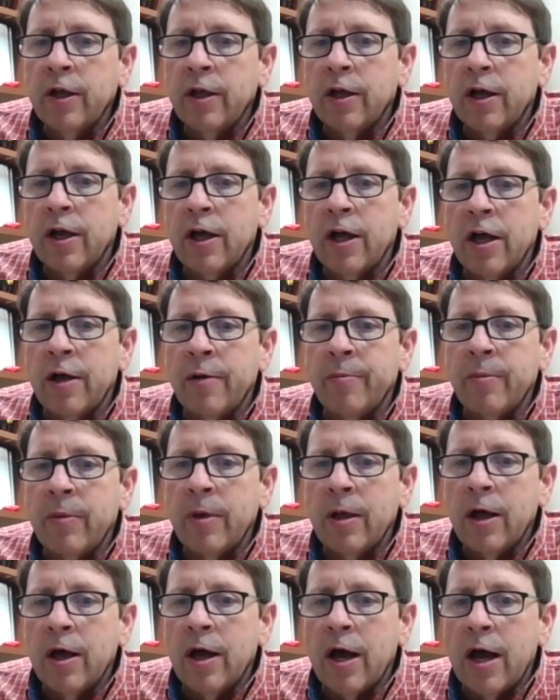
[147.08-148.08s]
Um,
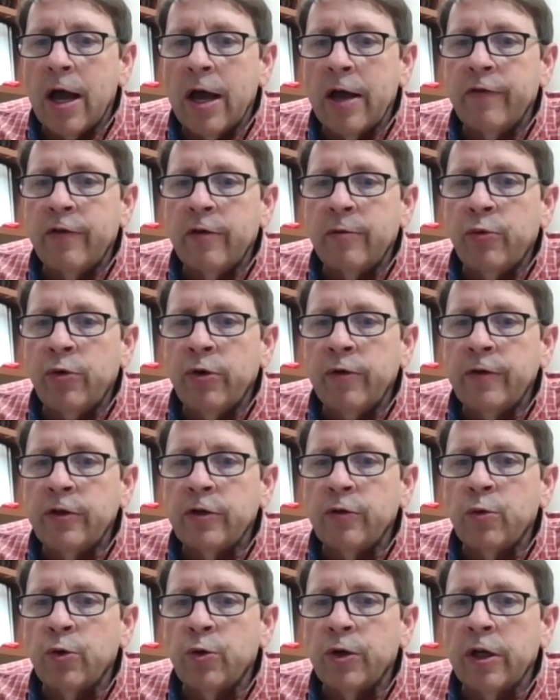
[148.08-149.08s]
I have the privilege
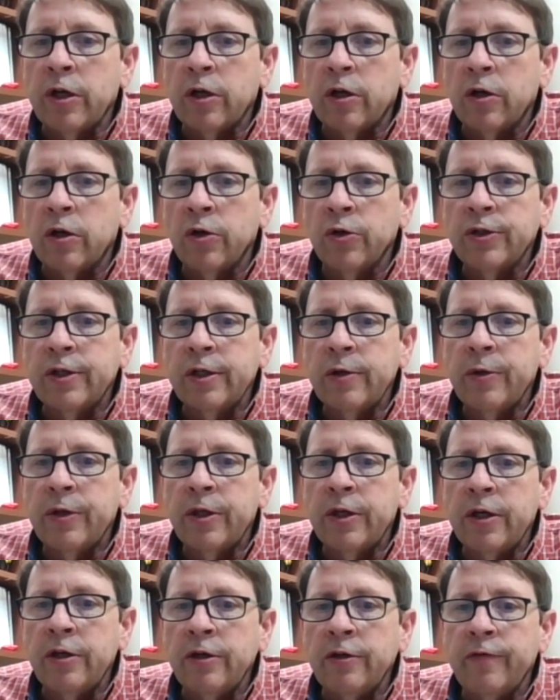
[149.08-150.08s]
of working closely with
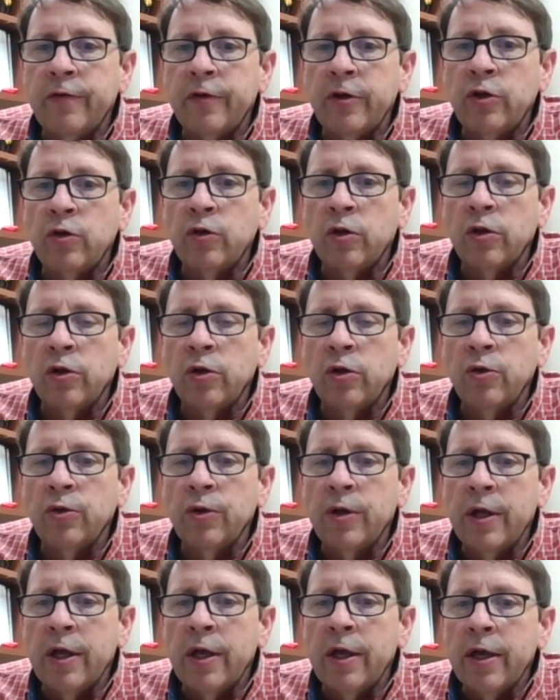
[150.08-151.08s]
an individual who
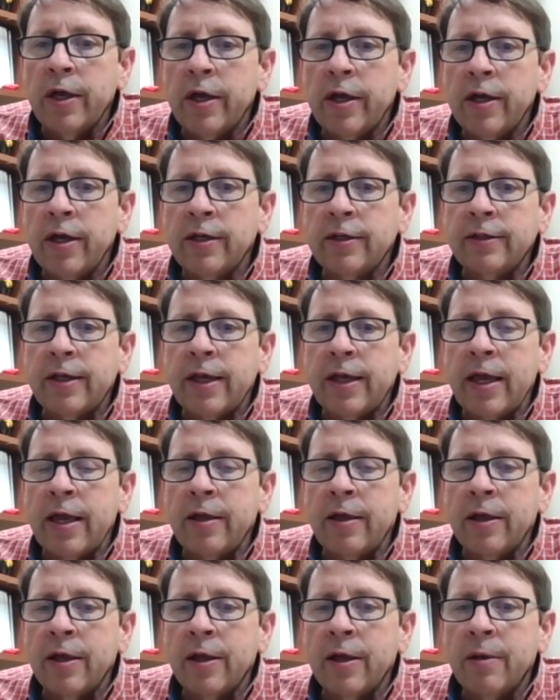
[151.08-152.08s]
is
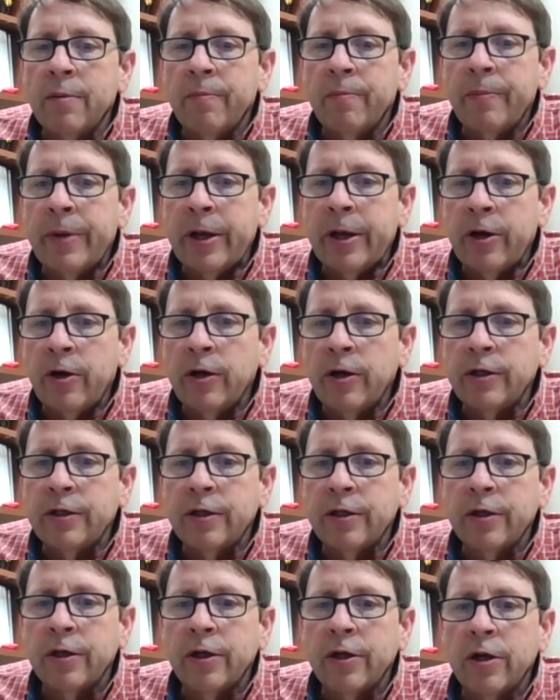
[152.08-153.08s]
a
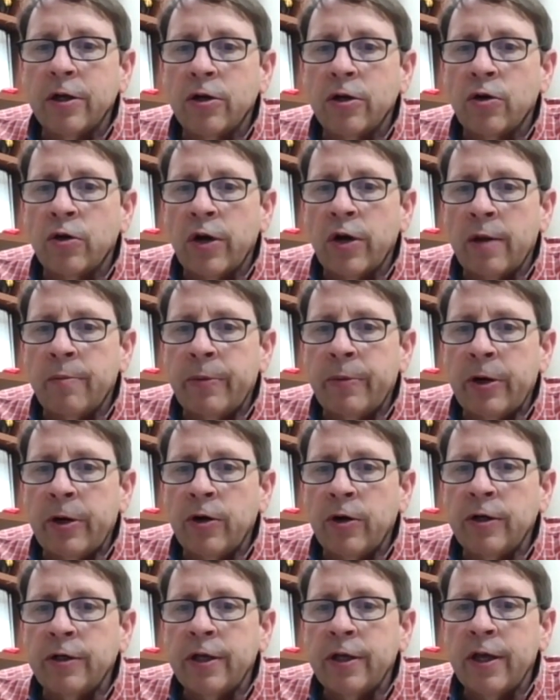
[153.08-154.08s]
parent,
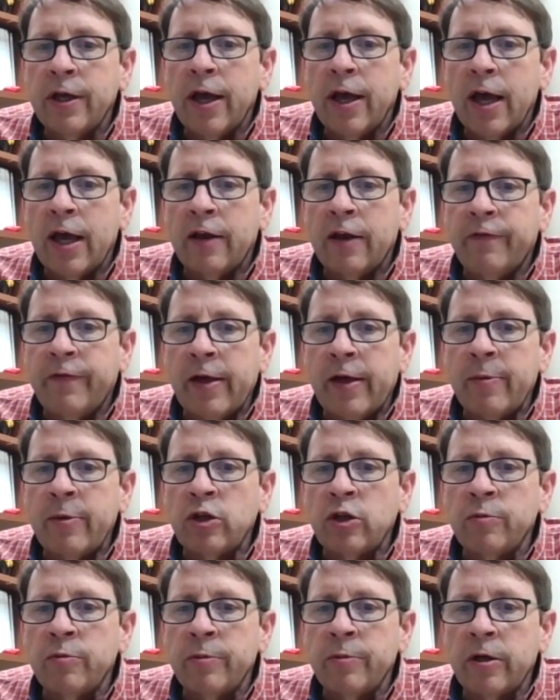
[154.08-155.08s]
grandparent, and a family,
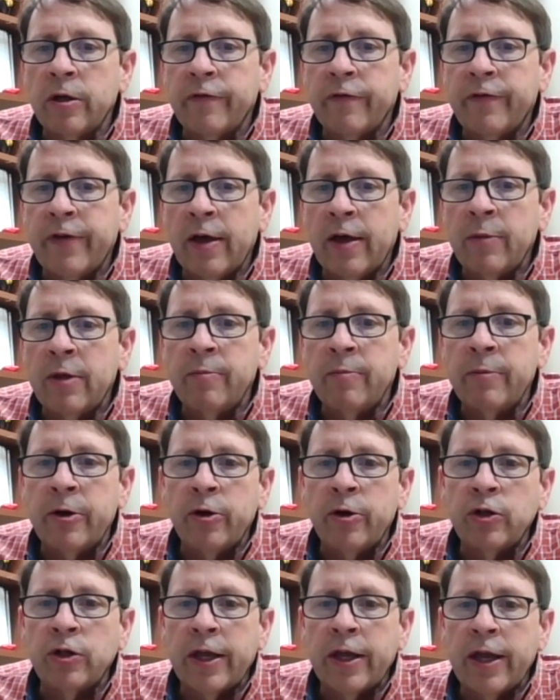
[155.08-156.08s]
family and
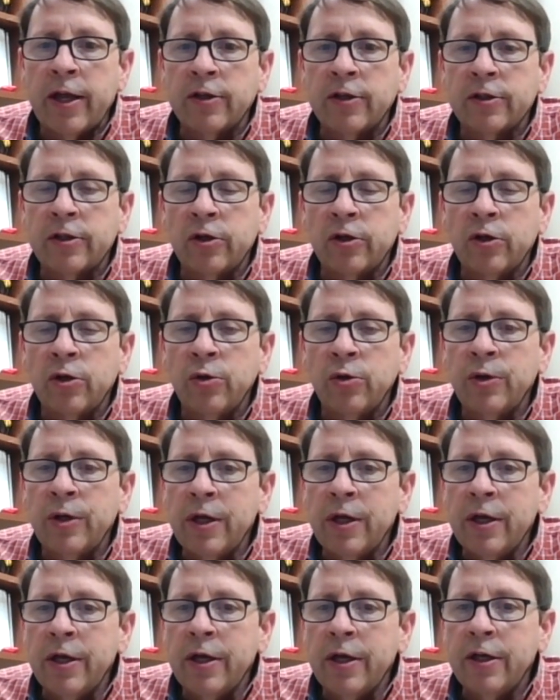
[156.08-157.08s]
marriage counselor who
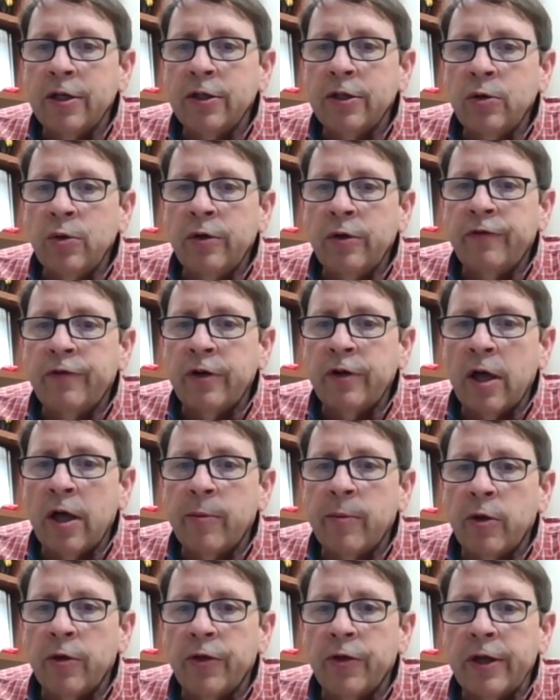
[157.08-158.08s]
is doing
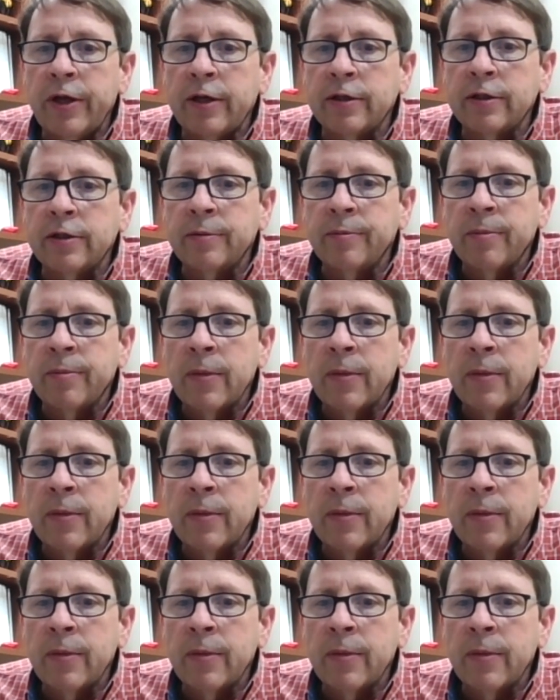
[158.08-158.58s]
phenomenal things.